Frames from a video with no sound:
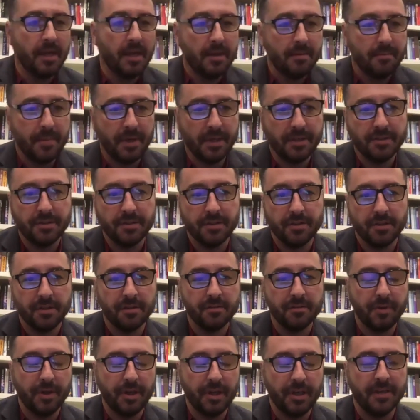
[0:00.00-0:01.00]
make sure
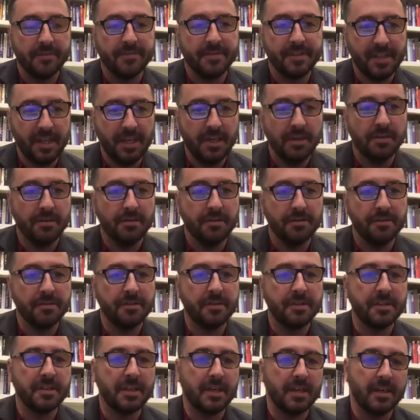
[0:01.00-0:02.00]
we could have
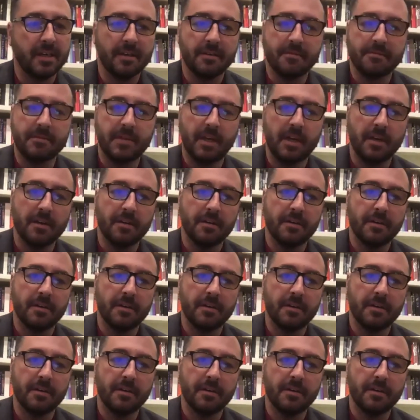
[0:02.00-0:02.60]
seniors not